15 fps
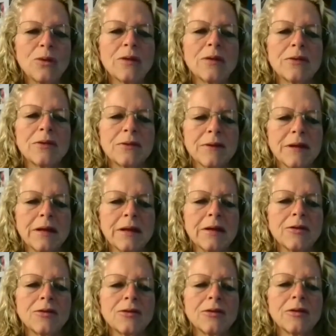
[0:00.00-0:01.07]
the
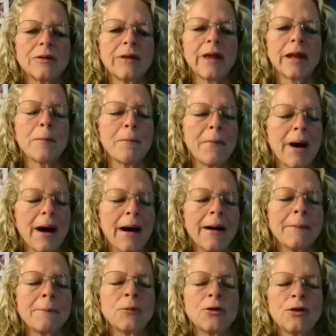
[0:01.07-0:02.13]
things that a
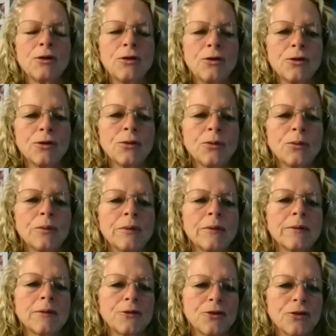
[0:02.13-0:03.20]
mom could do with
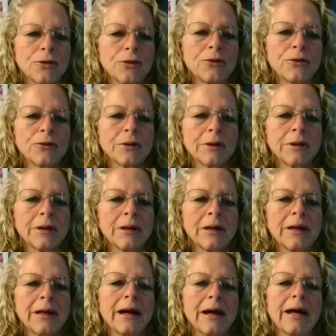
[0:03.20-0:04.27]
their children.
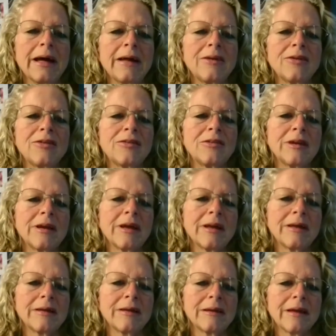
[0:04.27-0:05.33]
I had to sit on
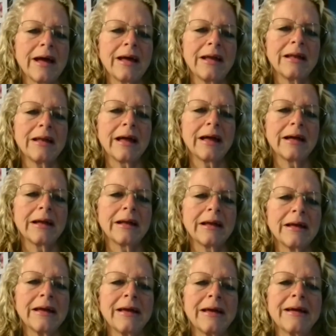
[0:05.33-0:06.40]
the sideline,
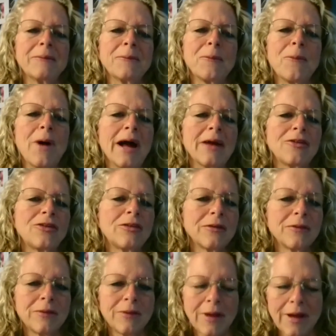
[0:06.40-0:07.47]
watch
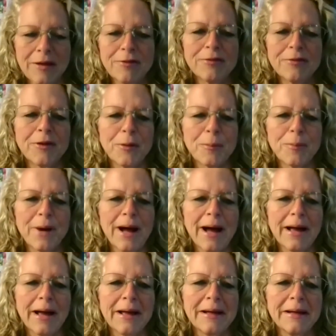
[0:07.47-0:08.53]
their life go
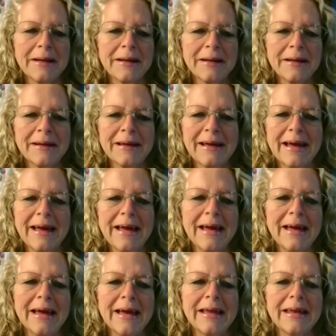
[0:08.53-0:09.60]
by.
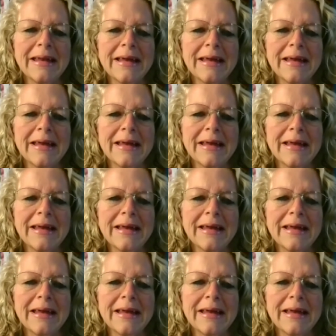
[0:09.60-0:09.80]
And